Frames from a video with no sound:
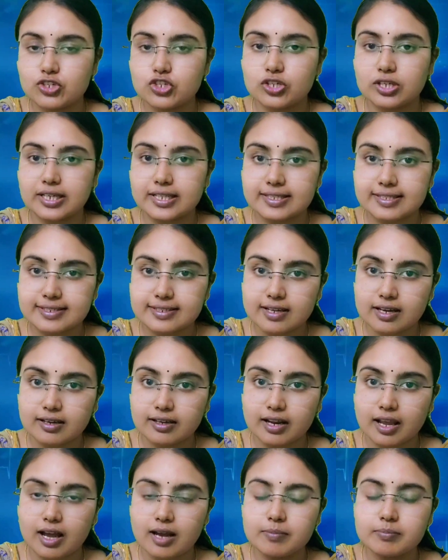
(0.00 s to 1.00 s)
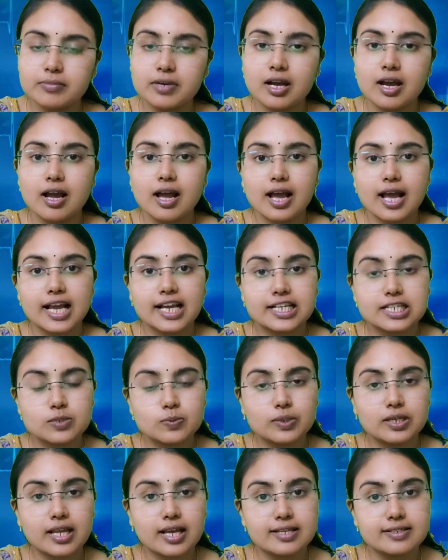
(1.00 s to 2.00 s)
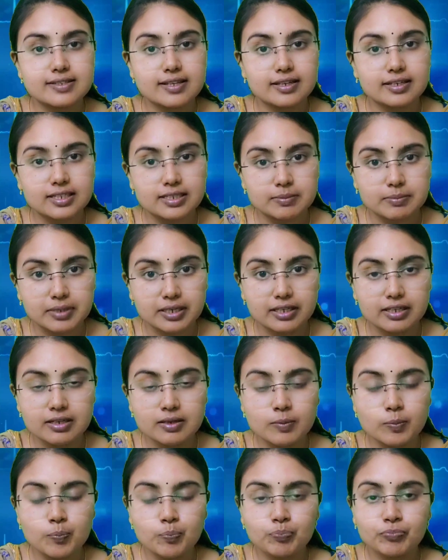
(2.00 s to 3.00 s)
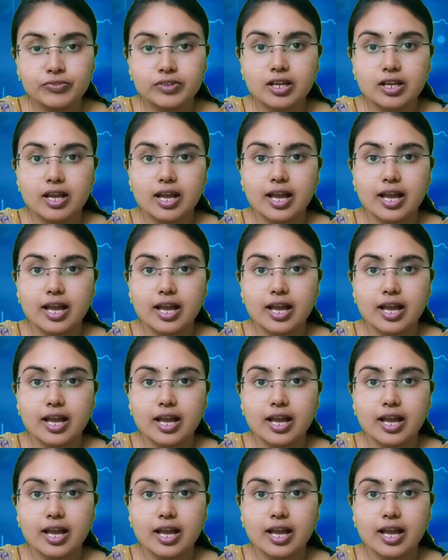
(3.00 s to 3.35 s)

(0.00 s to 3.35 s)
official Instagram as well as our email.